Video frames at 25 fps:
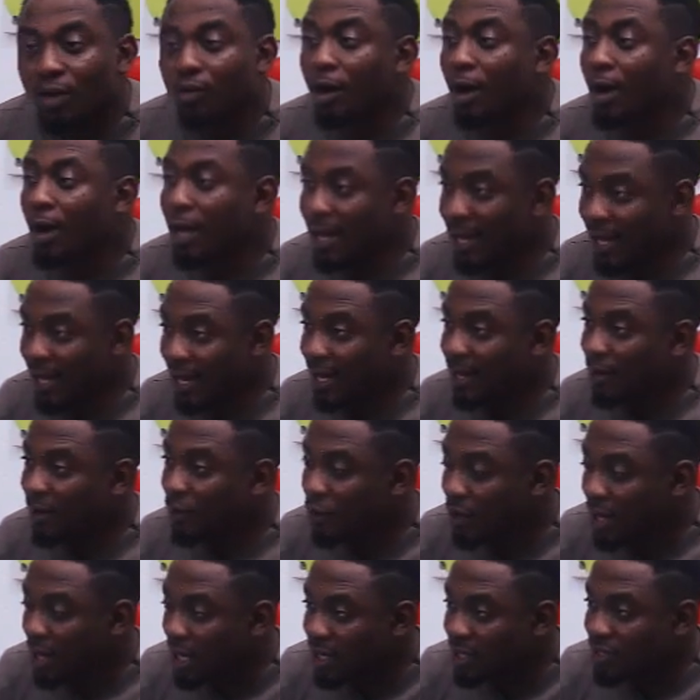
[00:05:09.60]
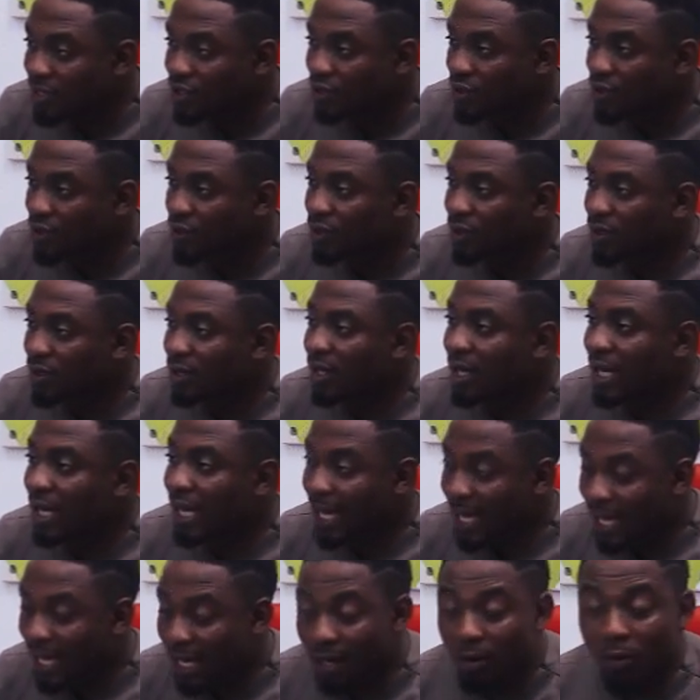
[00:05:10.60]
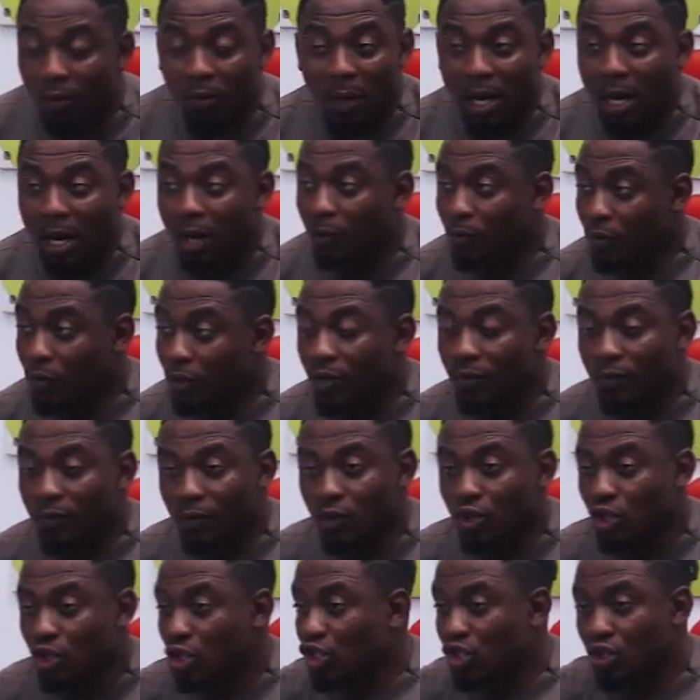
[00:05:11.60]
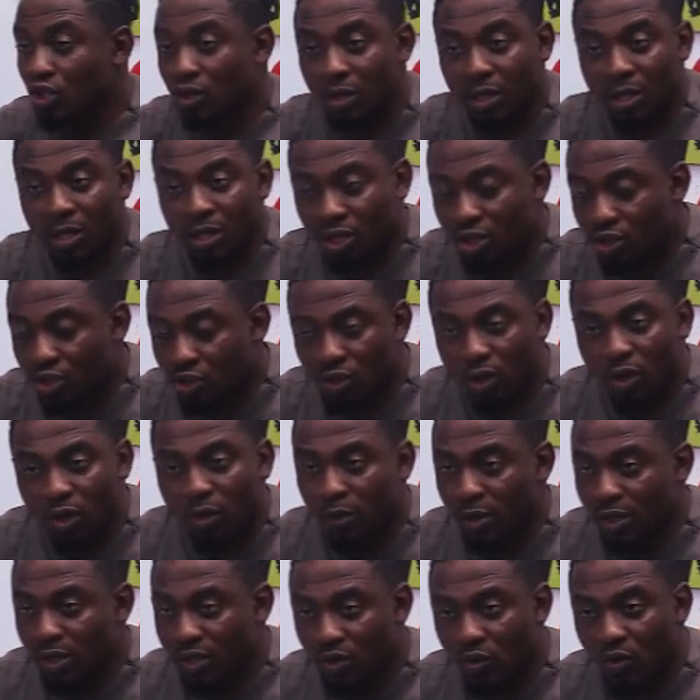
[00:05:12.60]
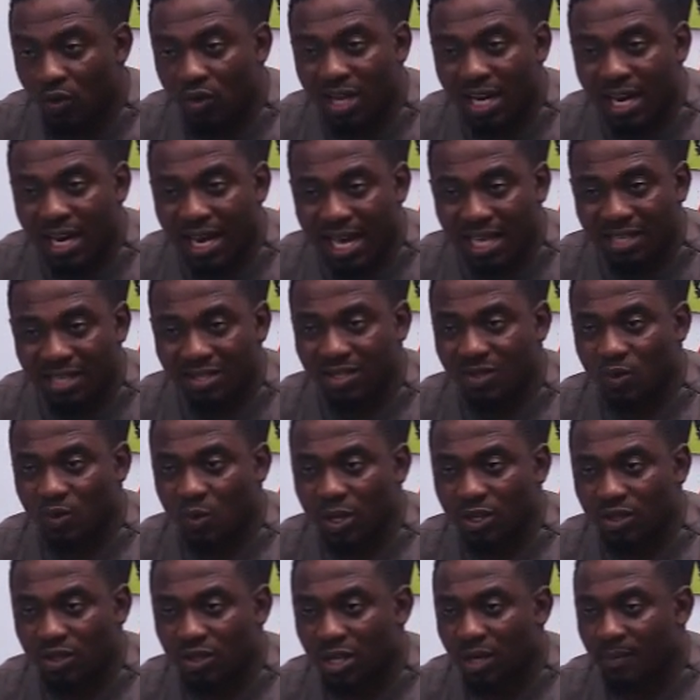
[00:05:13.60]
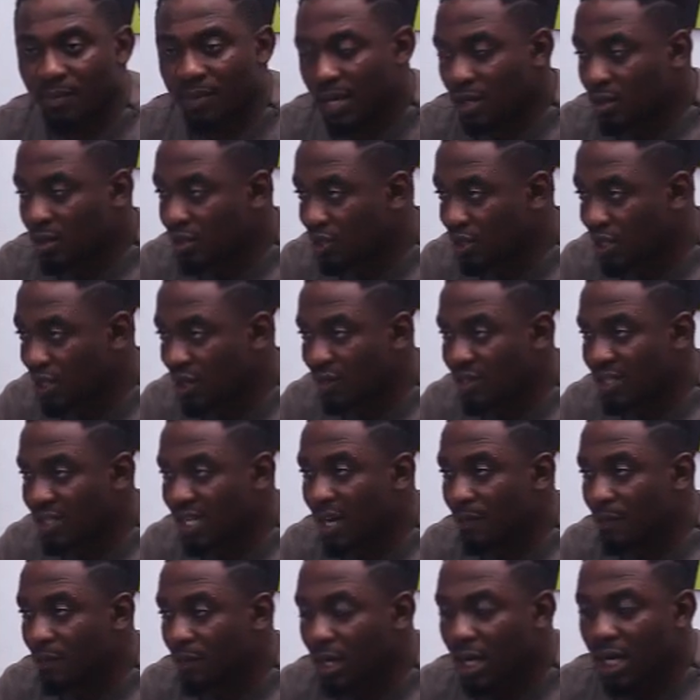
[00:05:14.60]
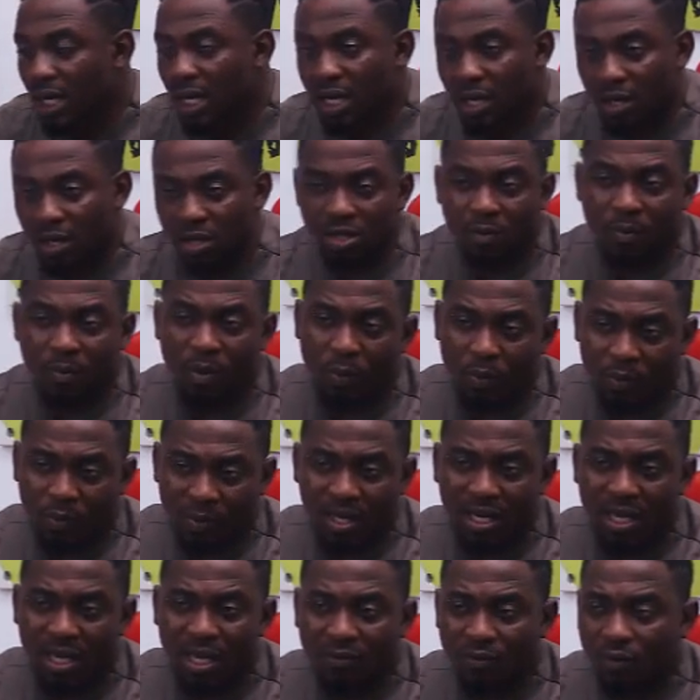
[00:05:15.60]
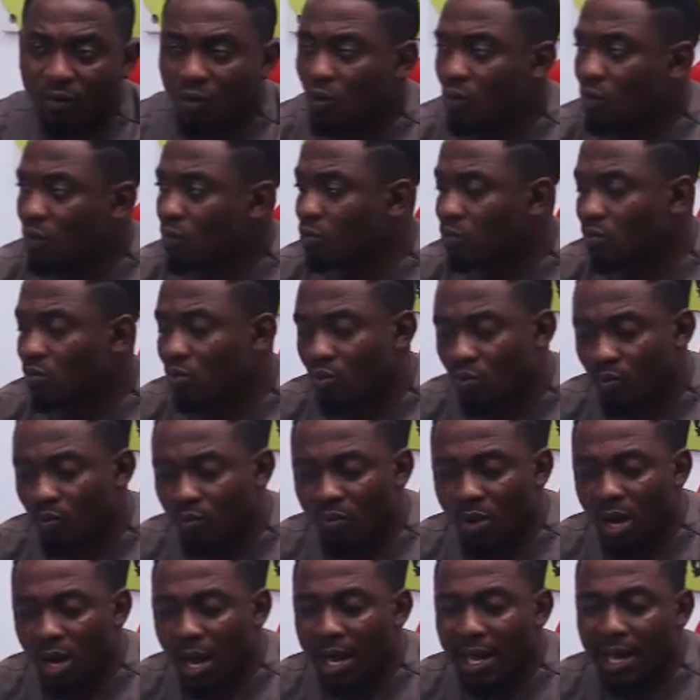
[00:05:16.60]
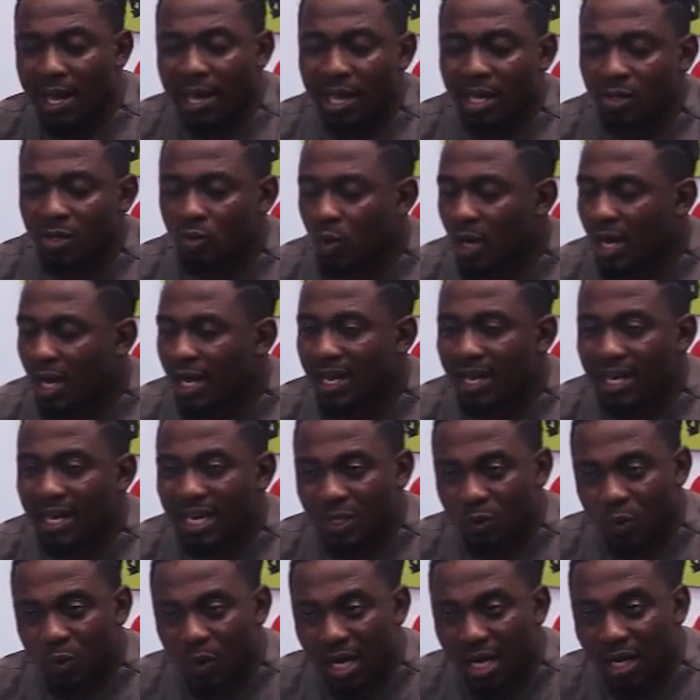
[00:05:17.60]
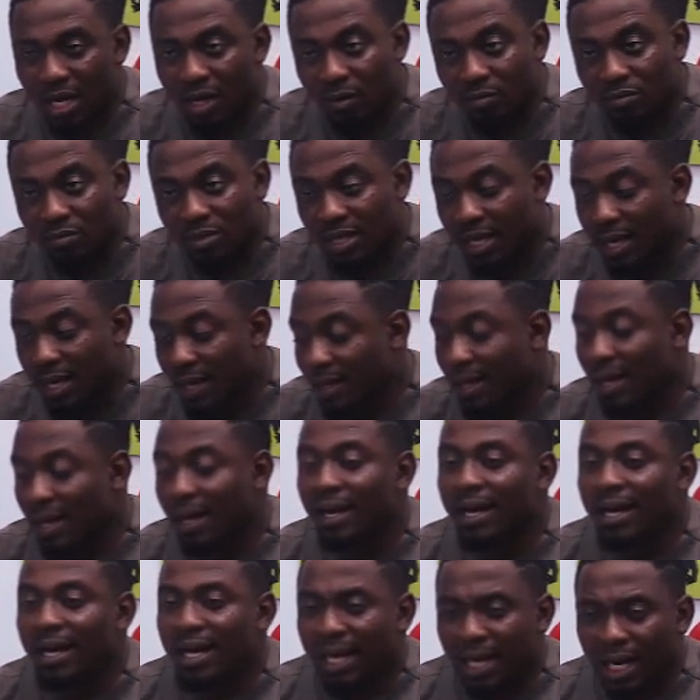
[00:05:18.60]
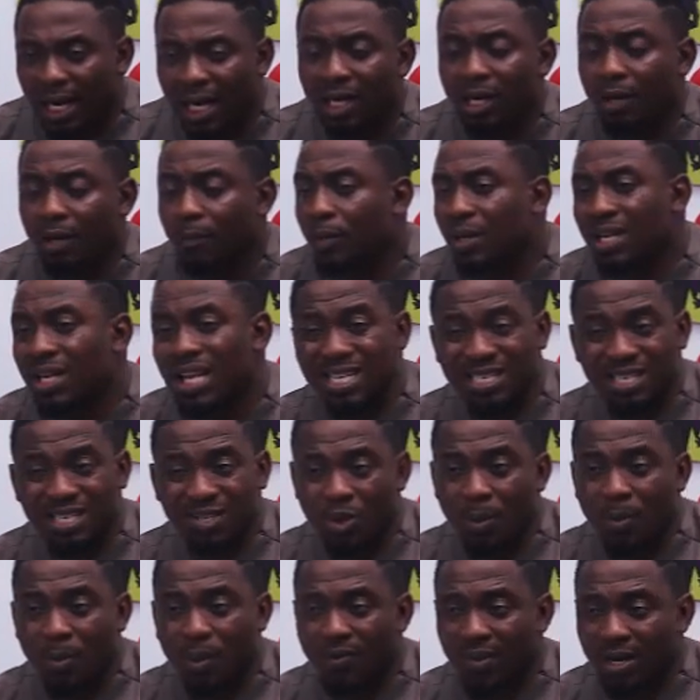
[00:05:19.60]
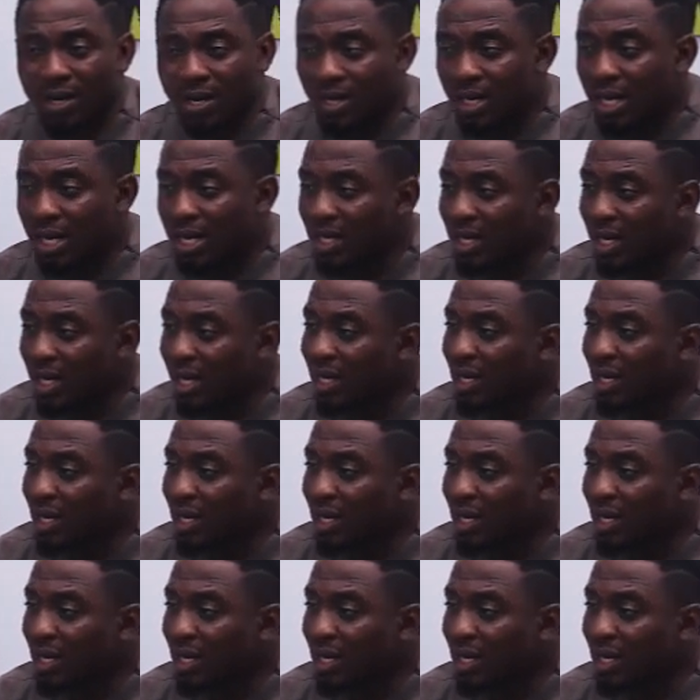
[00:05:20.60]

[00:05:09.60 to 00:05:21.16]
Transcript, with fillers: But AA. Okay. So AA. AA. Wow, beautiful. Just it's always good that I ask this question about genotype. Some people believe, oh, we're AS, we're AS, we can come together. And then, but that's a topic for another day.